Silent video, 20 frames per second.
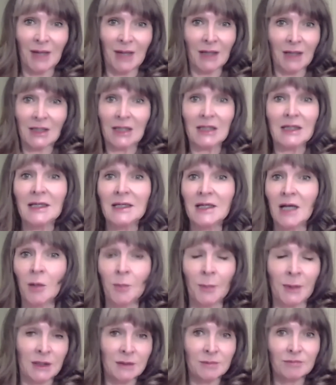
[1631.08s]
a
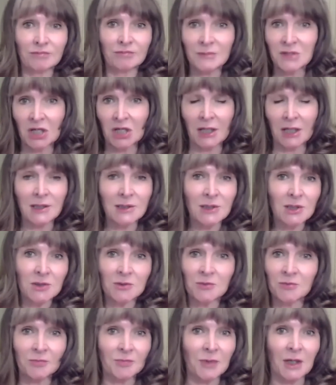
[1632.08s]
cleanup and a change
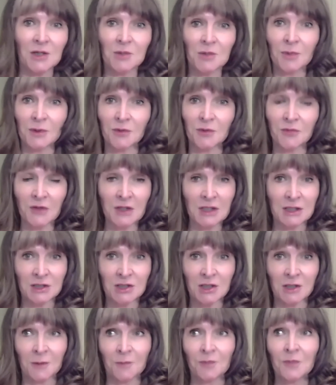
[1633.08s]
of where you put the
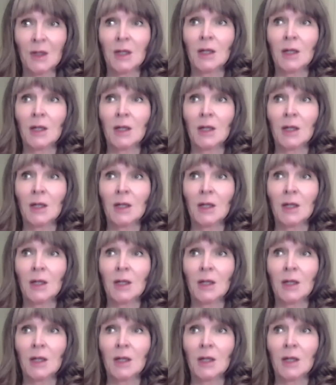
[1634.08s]
furniture.